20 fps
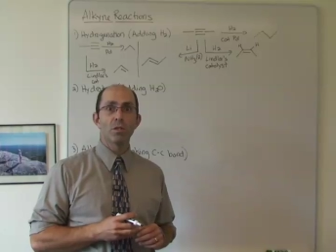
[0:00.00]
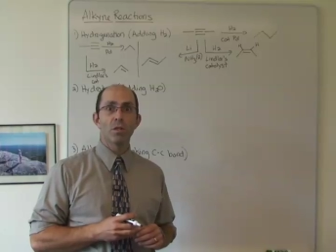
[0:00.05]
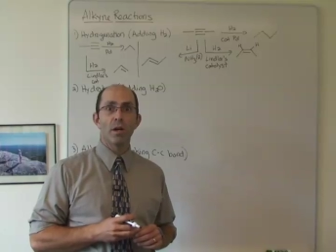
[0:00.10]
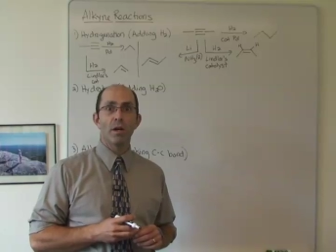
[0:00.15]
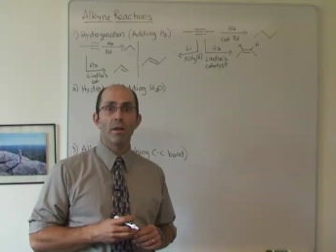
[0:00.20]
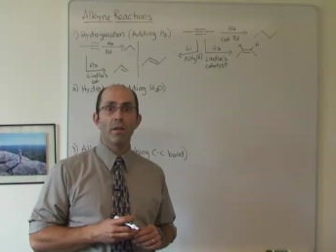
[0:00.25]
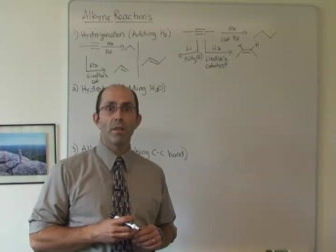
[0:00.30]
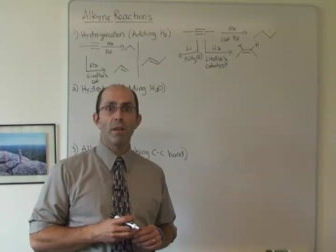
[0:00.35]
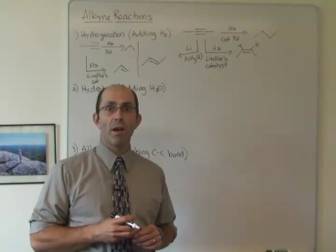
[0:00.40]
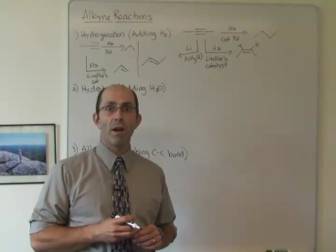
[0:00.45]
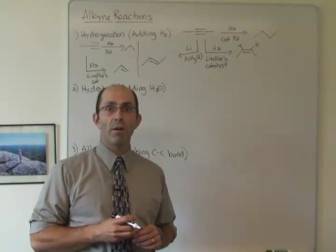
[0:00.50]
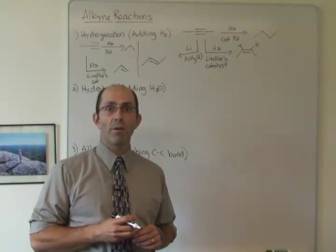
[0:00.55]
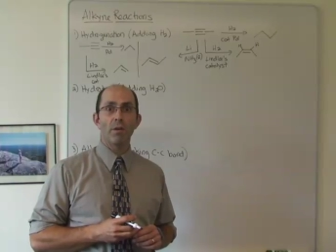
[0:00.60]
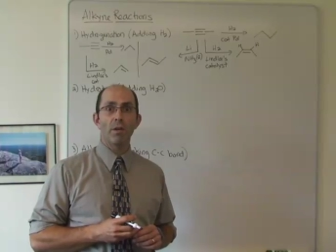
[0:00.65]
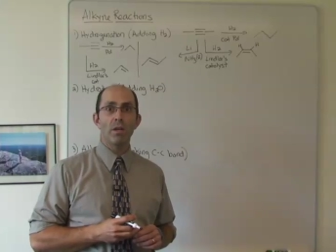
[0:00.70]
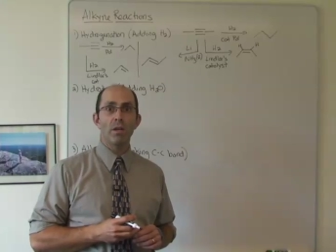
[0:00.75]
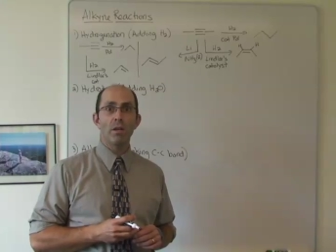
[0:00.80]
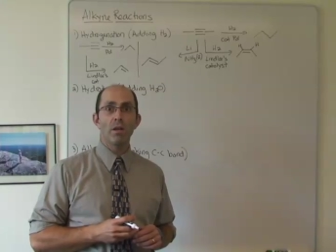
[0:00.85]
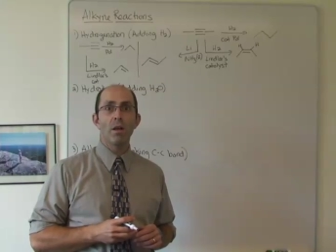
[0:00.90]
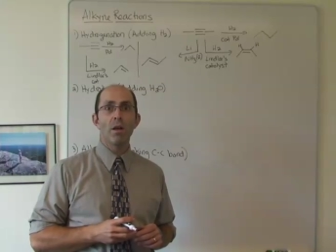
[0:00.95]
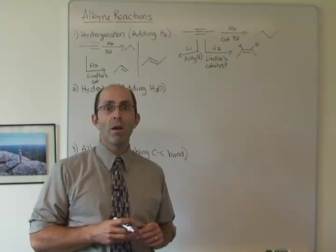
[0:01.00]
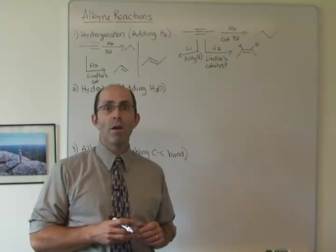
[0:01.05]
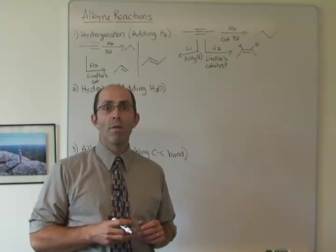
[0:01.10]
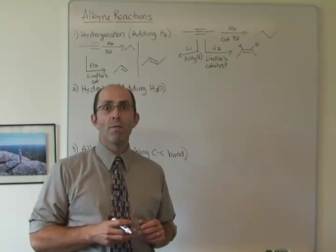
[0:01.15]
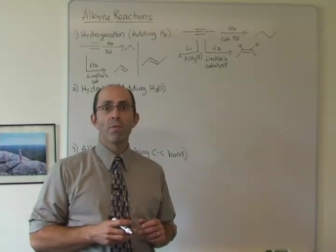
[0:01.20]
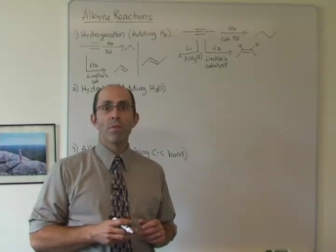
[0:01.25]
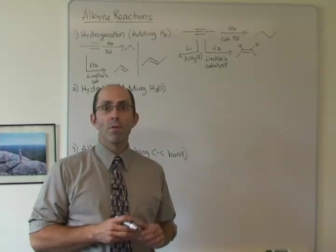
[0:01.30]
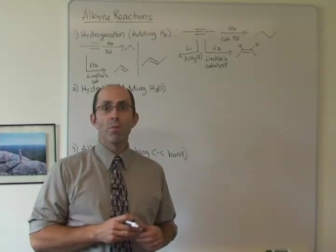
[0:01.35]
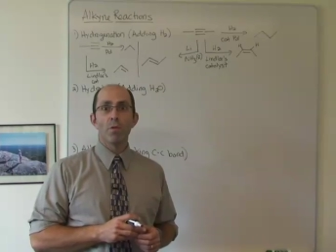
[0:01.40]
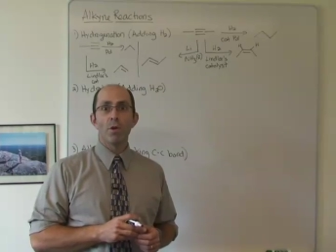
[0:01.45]
side of the alkene.
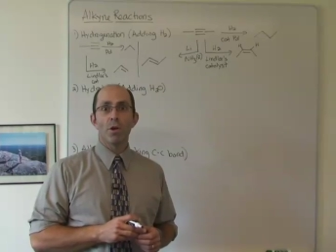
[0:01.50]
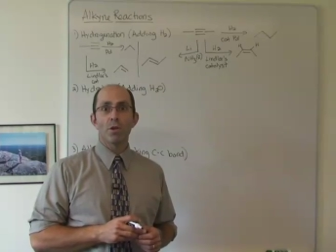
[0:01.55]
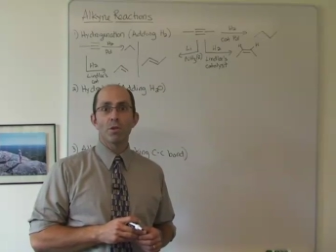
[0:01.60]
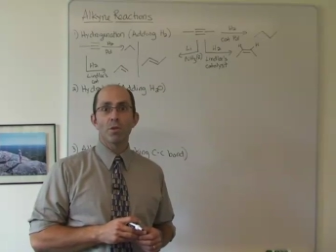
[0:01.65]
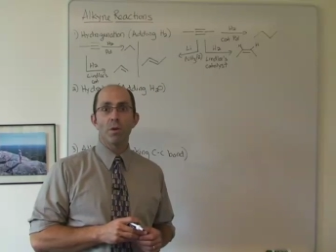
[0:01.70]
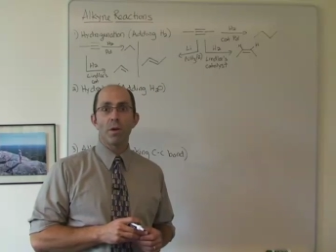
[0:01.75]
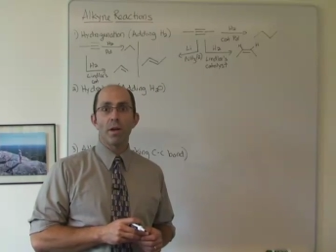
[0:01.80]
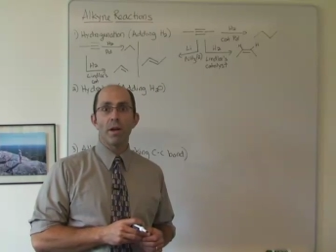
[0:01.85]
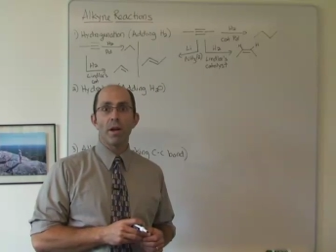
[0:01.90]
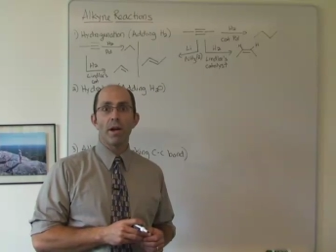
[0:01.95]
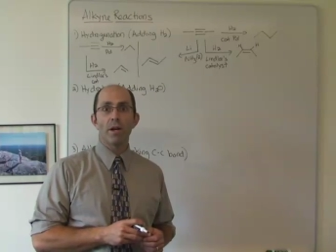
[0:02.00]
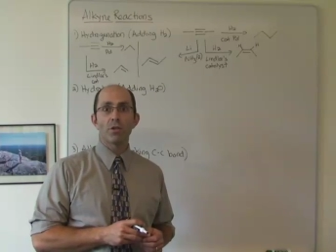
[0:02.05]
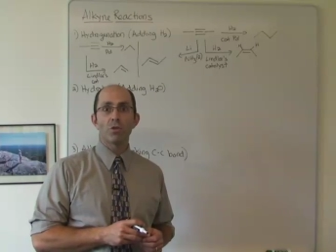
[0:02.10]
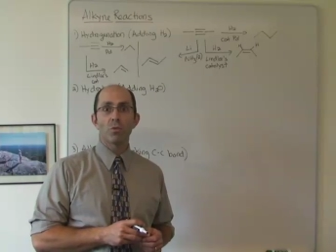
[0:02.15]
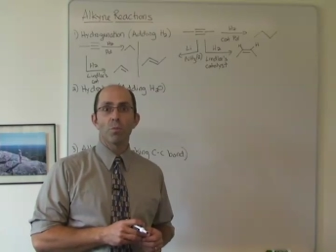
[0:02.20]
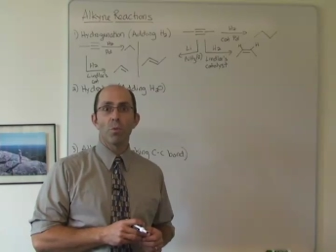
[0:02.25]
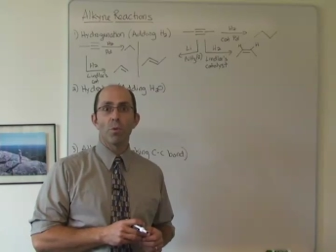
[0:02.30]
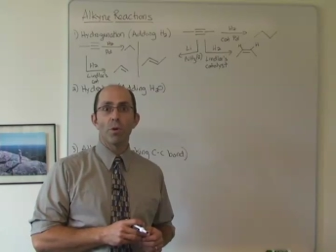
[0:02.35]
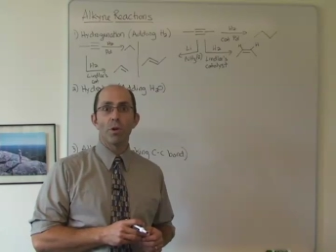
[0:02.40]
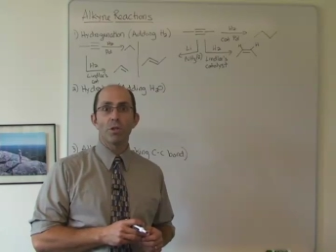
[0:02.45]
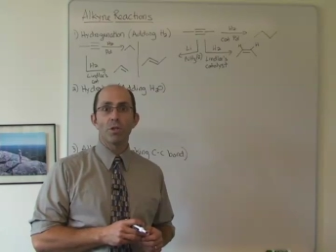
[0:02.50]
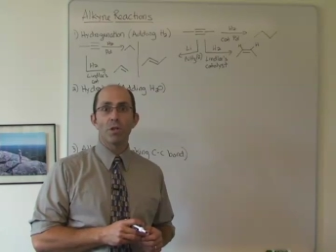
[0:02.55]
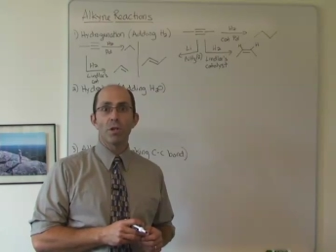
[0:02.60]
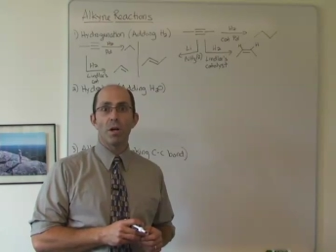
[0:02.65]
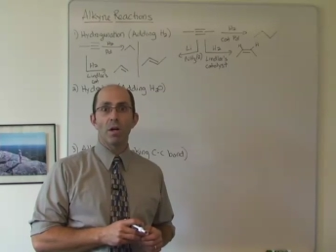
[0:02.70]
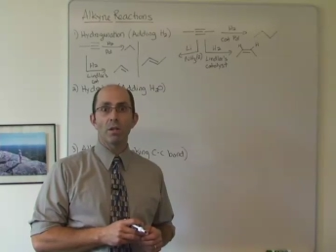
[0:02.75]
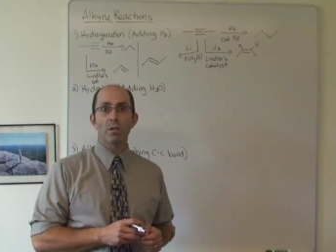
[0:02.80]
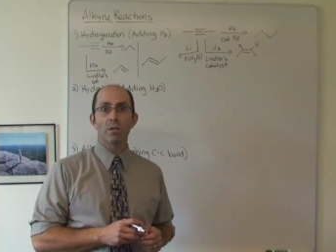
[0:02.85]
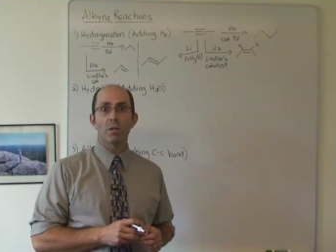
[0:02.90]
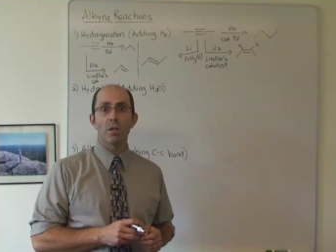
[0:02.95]
We also had hydroboration
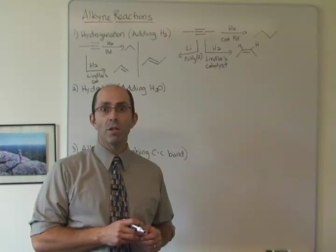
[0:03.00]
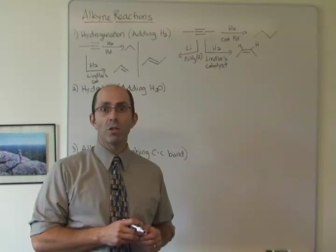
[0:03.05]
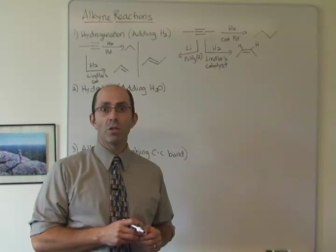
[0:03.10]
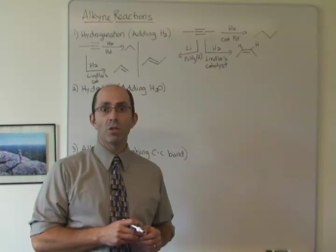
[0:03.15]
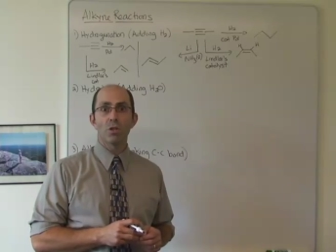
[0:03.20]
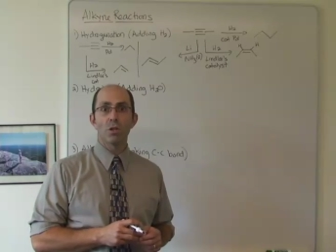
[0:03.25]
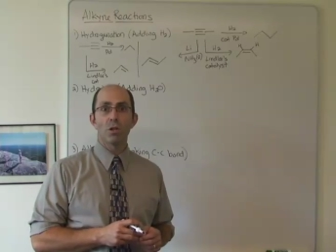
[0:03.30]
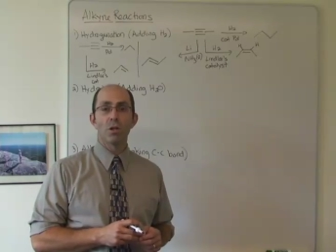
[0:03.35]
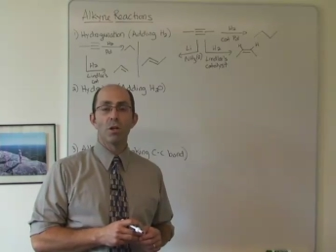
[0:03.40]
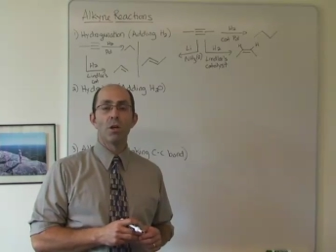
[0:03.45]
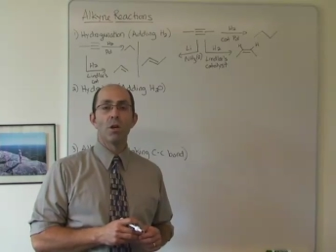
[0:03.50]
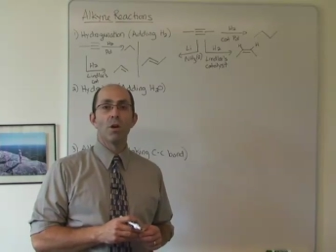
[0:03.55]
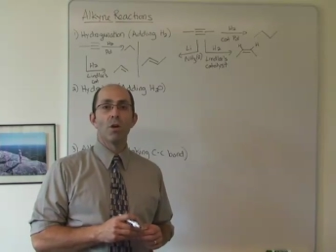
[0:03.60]
oxidation